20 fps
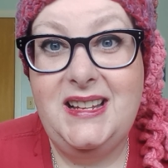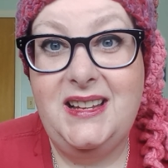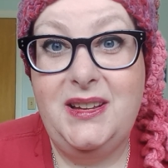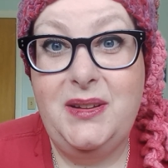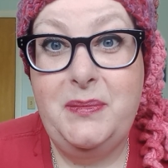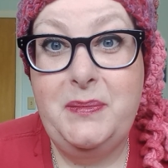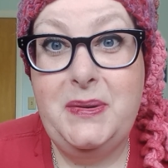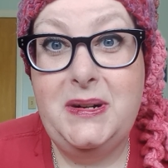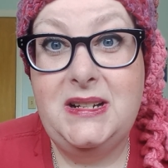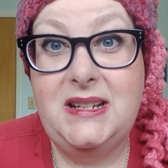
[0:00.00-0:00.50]
It
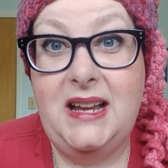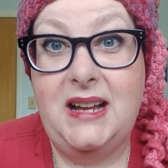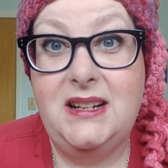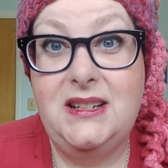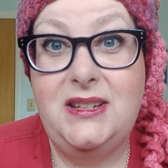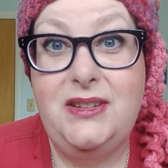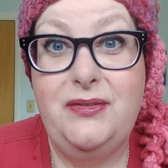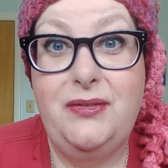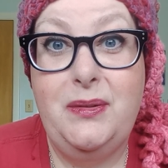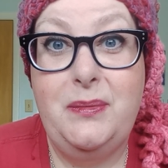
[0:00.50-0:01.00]
can
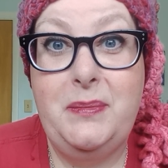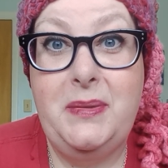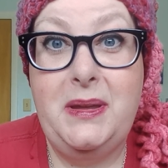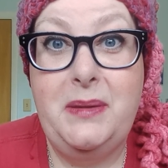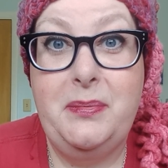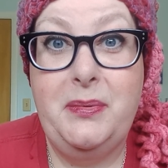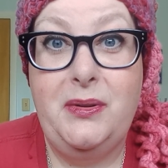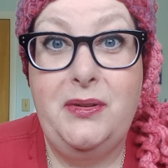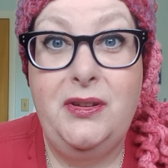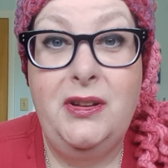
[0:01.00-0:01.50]
protect you from
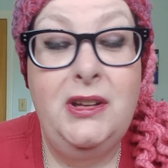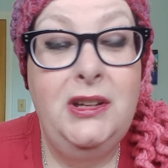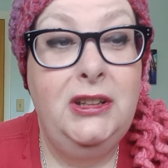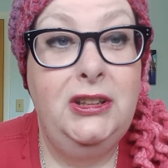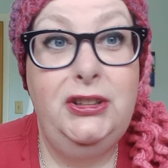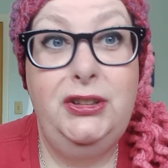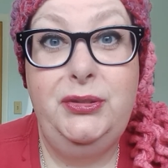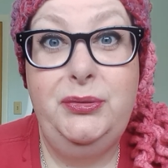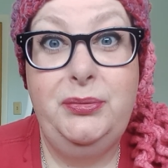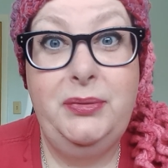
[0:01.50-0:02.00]
people
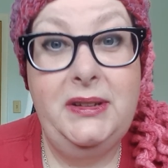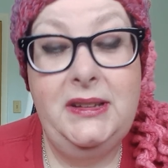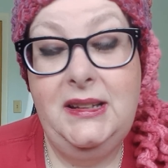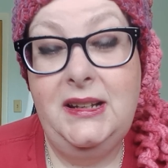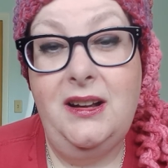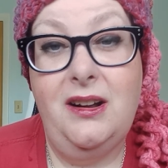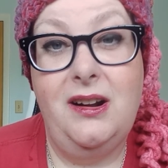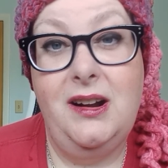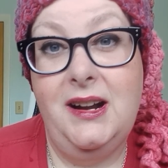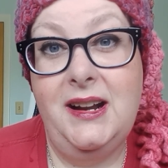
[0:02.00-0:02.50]
who
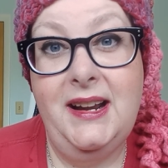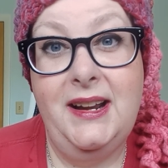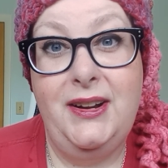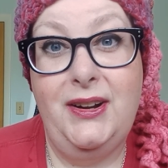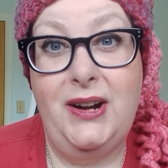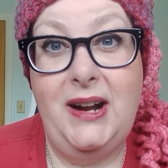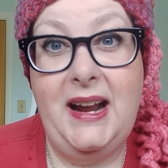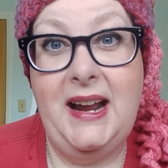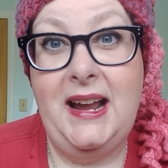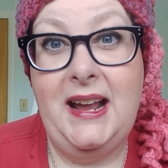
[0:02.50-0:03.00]
really aren't in
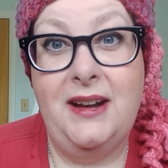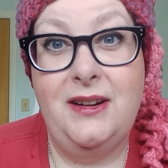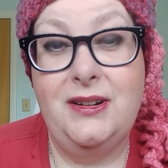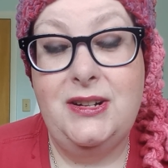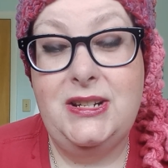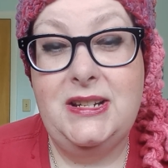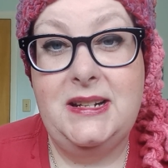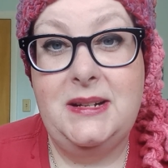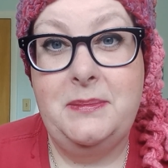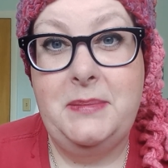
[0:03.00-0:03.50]
great
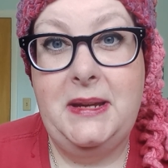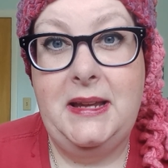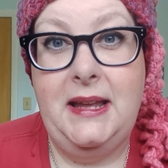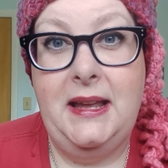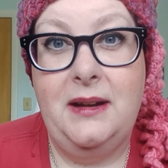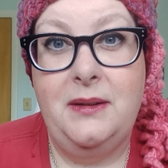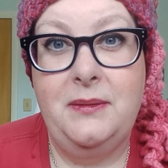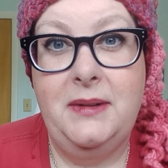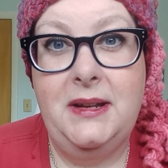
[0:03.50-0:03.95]
energy to begin